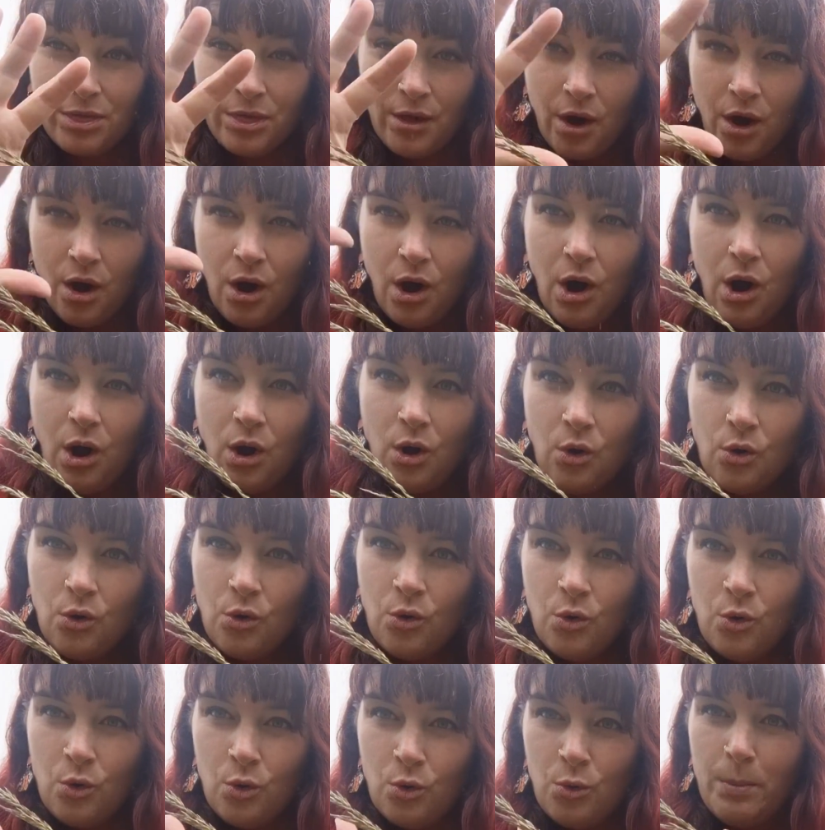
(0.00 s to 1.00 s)
the
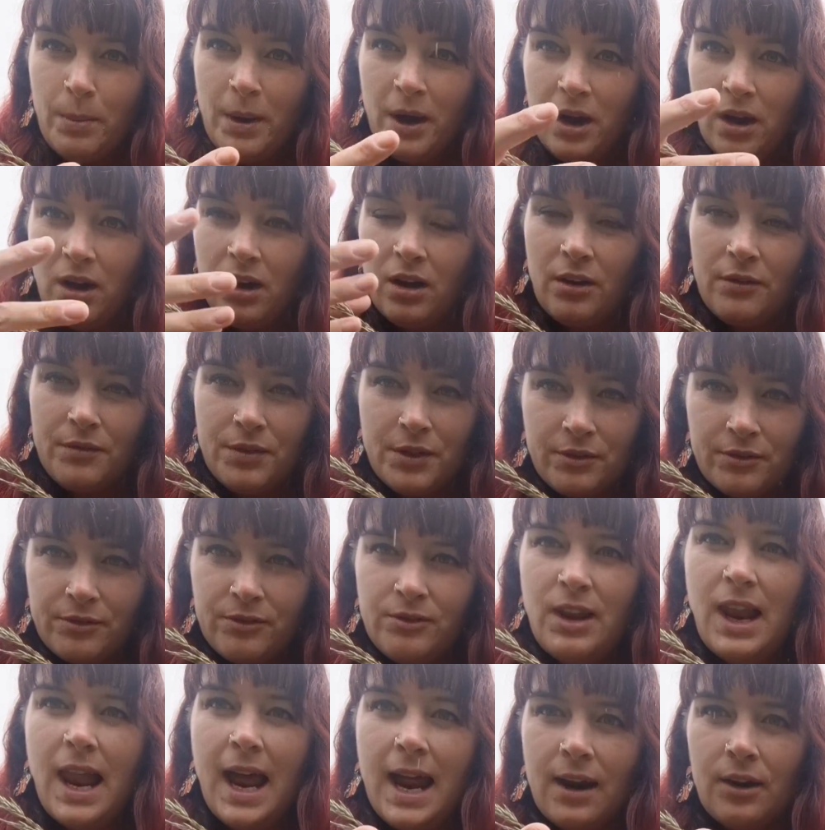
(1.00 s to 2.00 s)
whole part of the
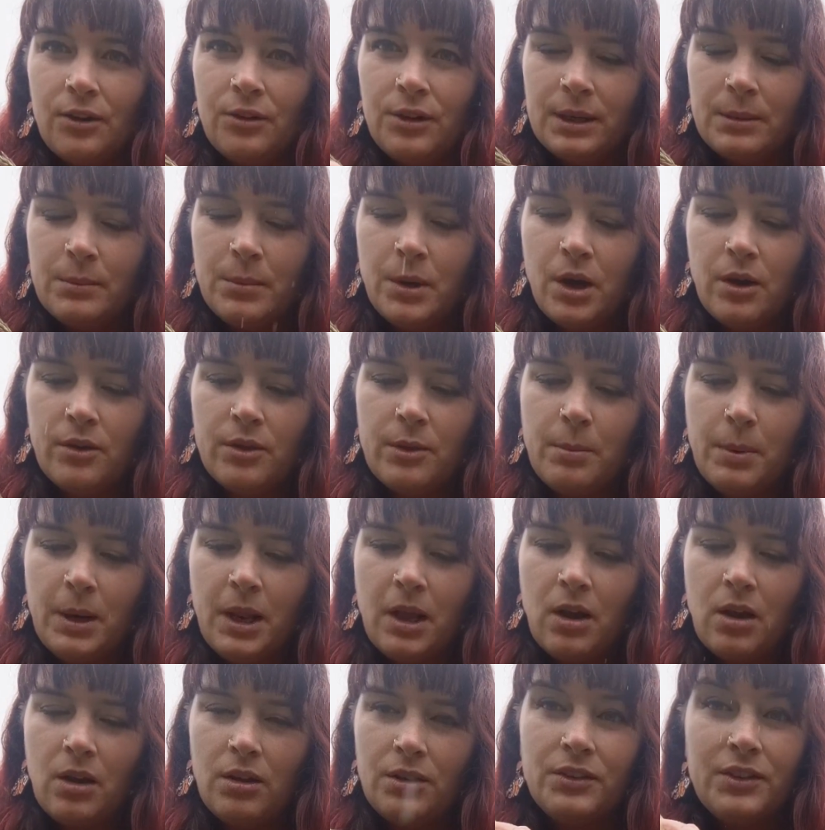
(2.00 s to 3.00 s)
flowering part of the
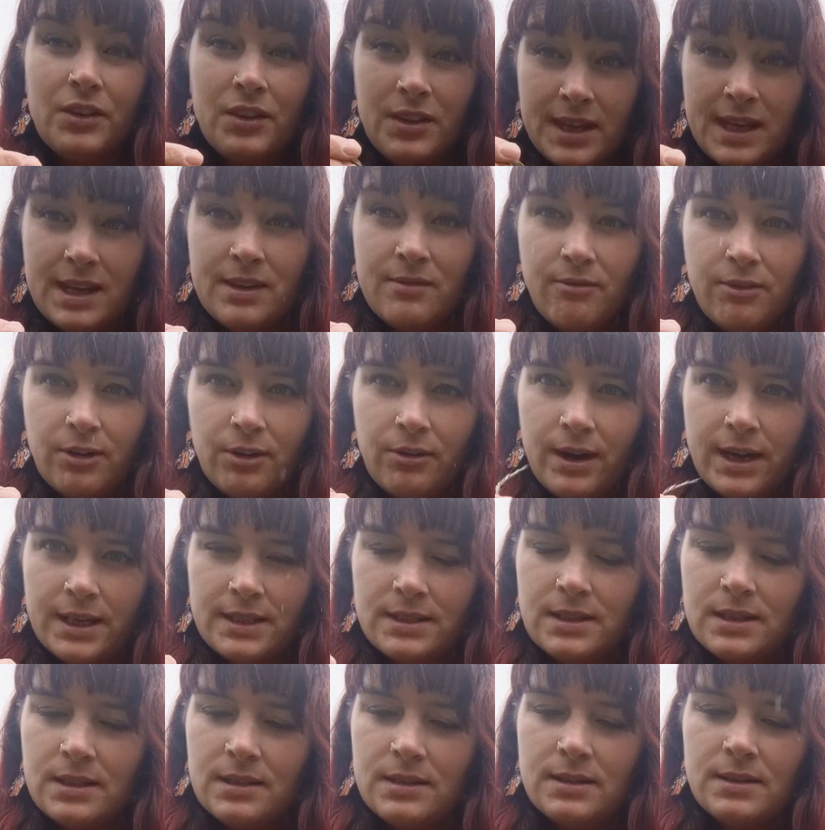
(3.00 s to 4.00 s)
plant, the
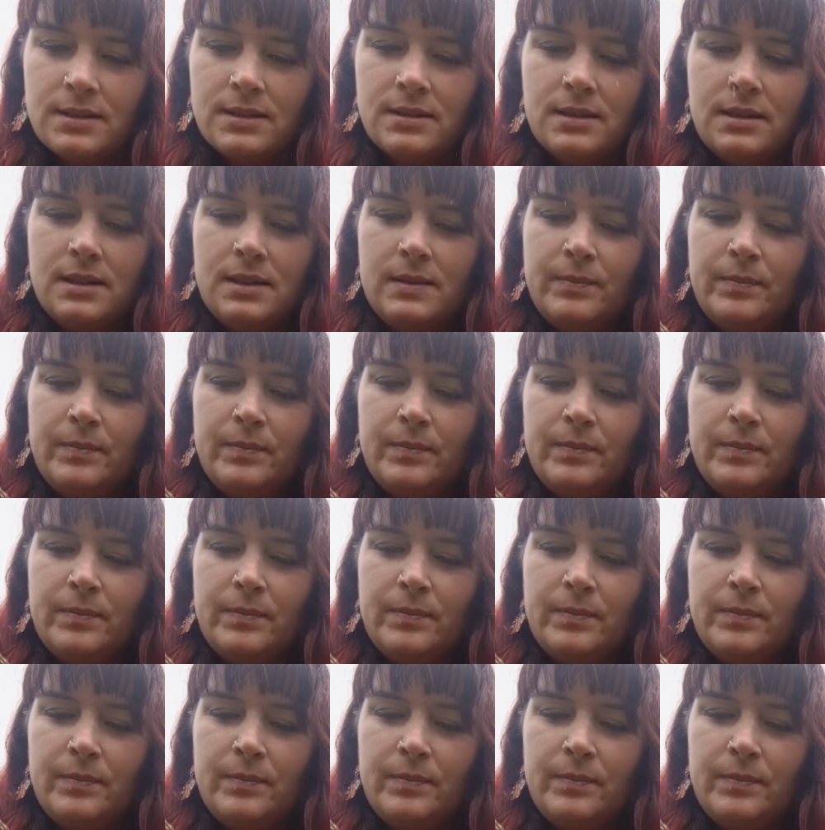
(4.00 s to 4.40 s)
inflorescence,